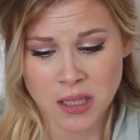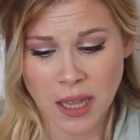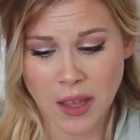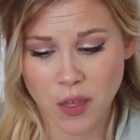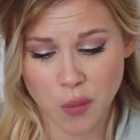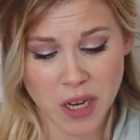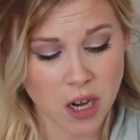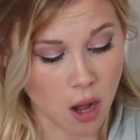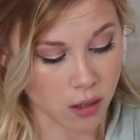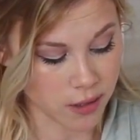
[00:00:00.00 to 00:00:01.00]
Like
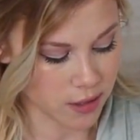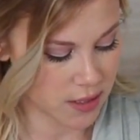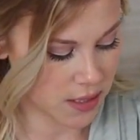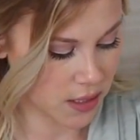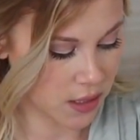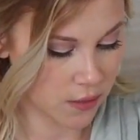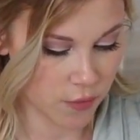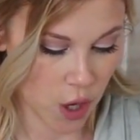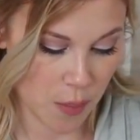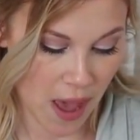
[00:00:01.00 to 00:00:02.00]
$3
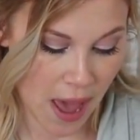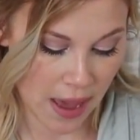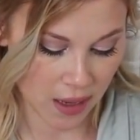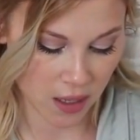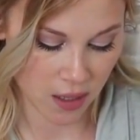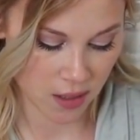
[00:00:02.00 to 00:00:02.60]
for a pack